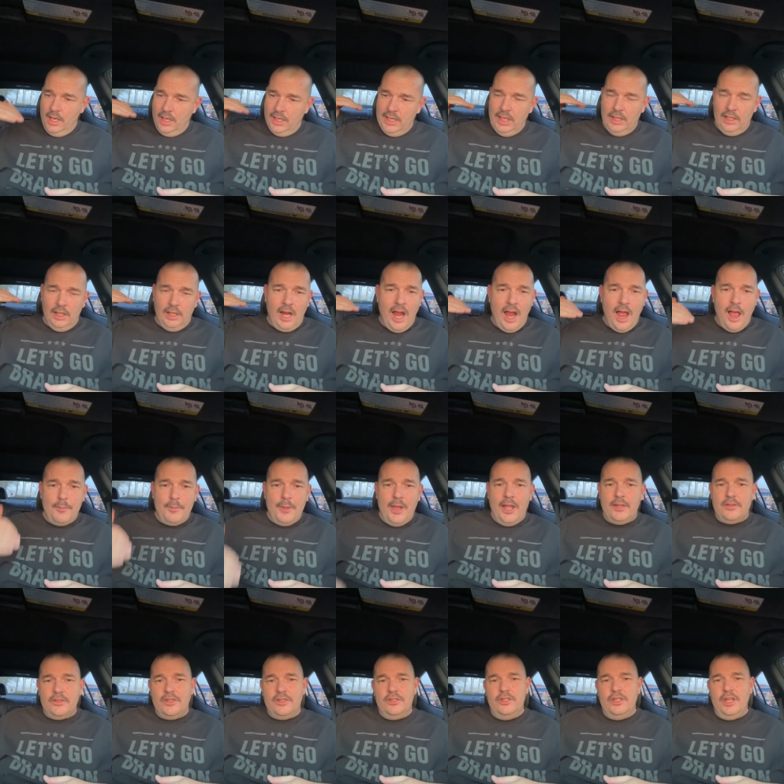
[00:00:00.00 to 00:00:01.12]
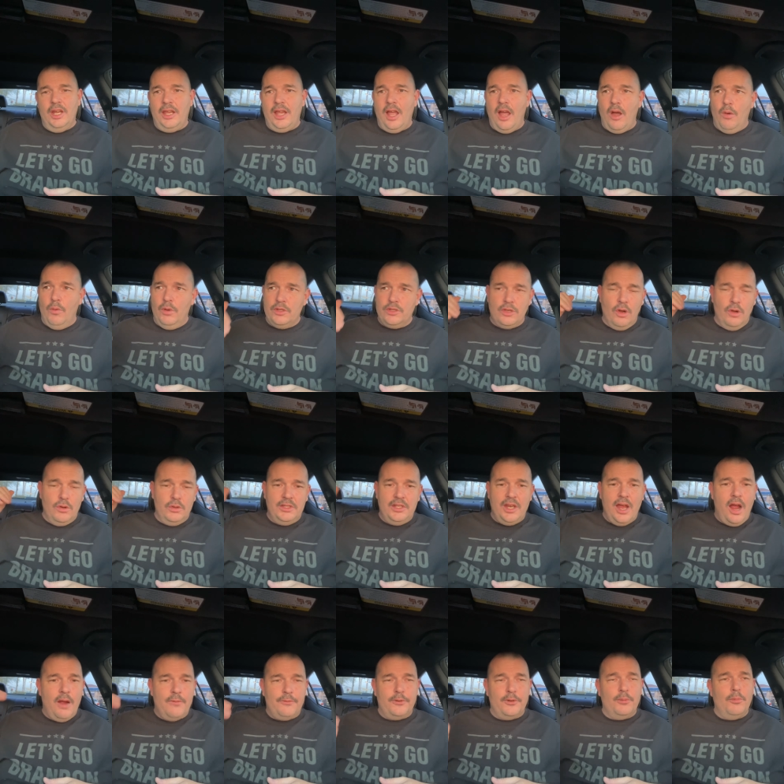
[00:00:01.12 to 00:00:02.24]
get in the comments, check out what's going
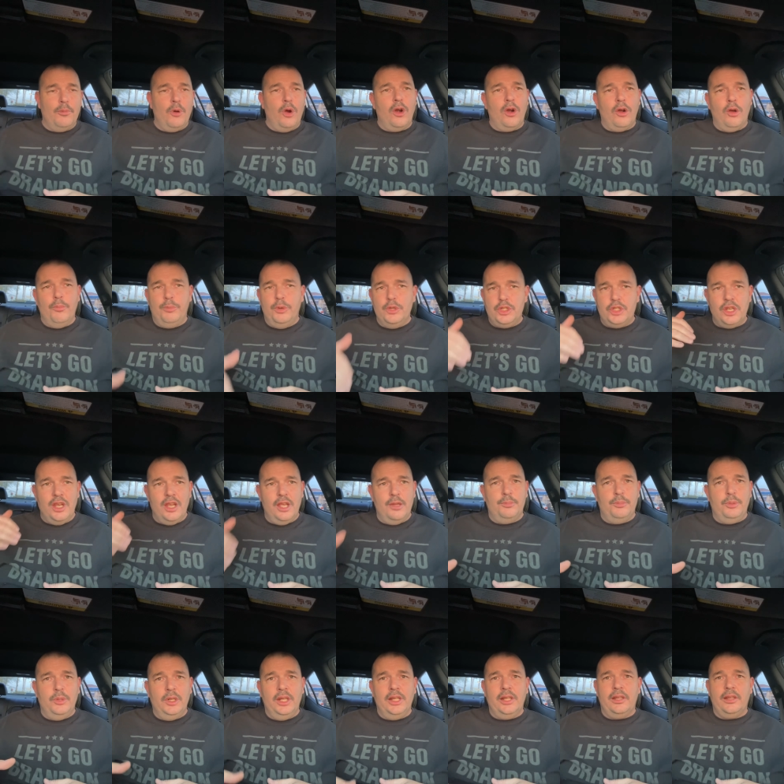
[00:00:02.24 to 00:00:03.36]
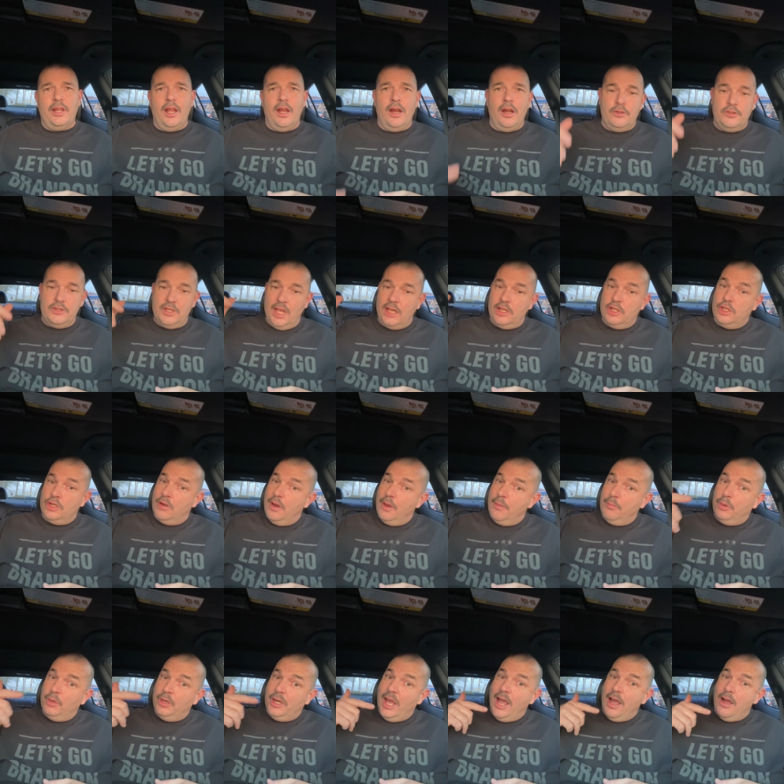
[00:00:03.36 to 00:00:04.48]
down for tomorrow, put your input in there, takes your
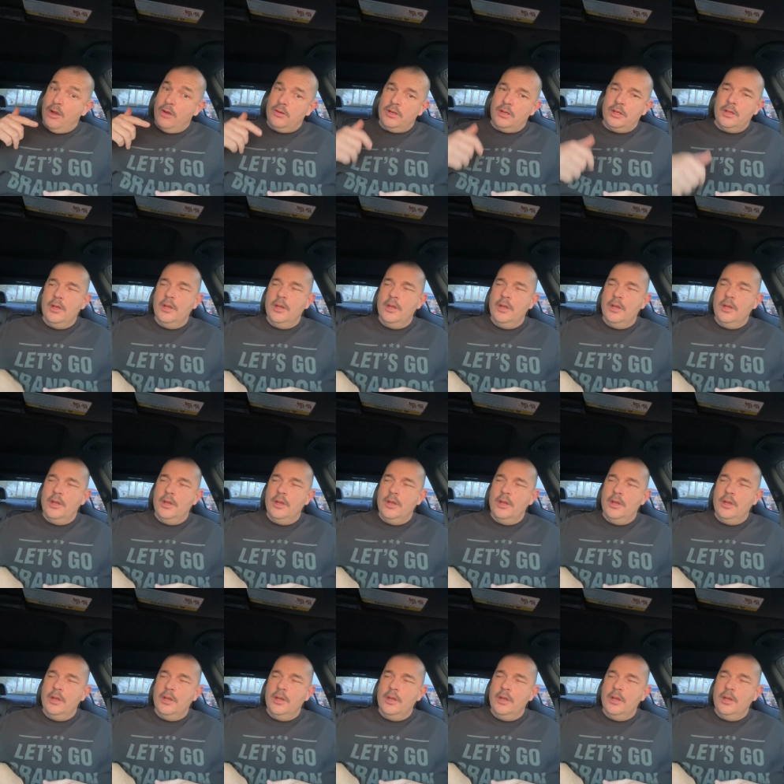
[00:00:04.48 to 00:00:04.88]
input out.